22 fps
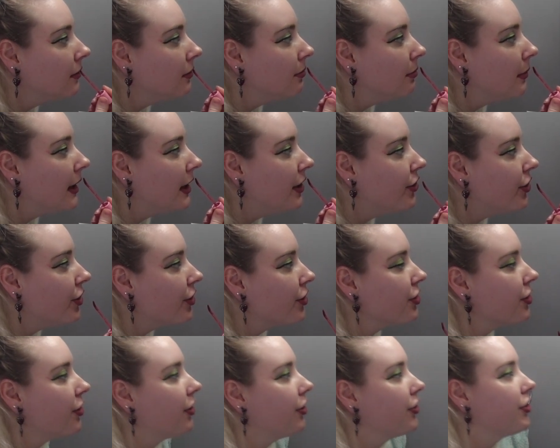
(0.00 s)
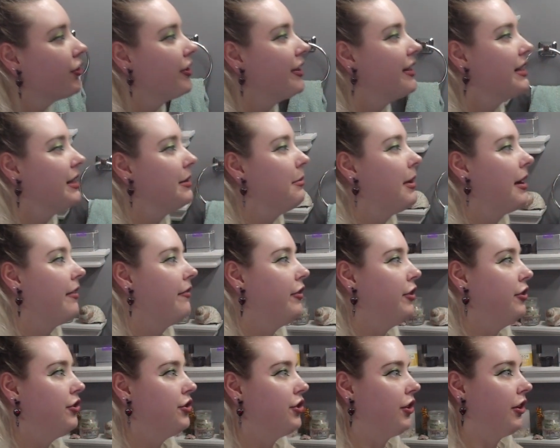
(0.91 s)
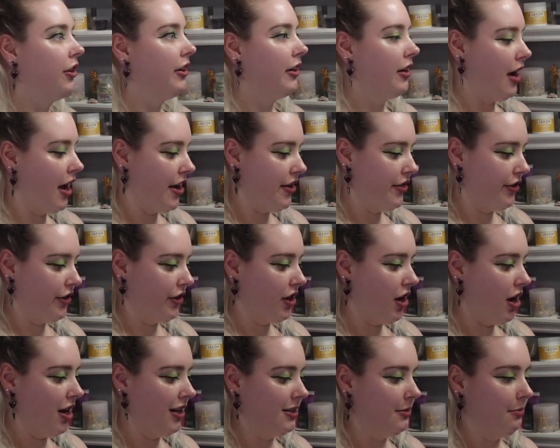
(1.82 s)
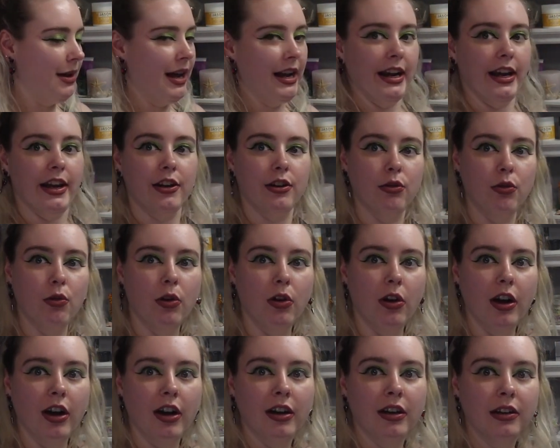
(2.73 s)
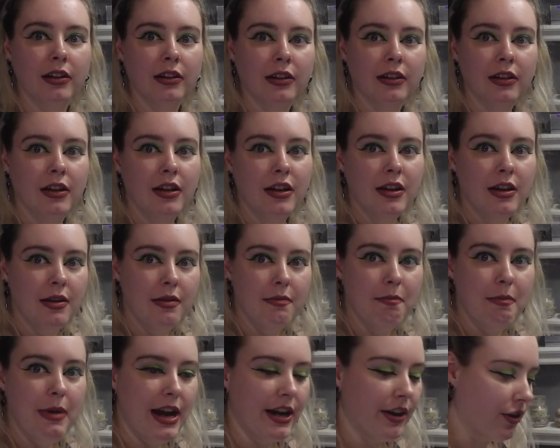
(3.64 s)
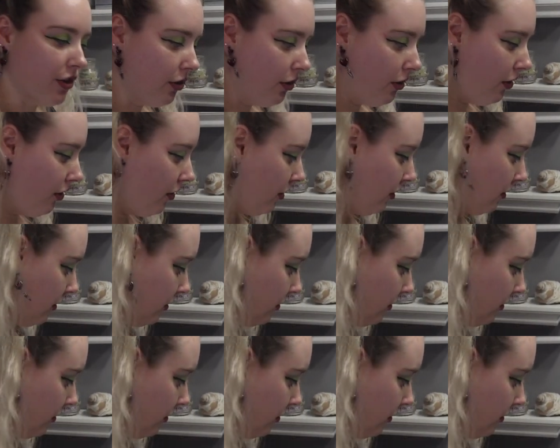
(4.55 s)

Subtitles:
major surgeries in my future, either cosmetic or medical.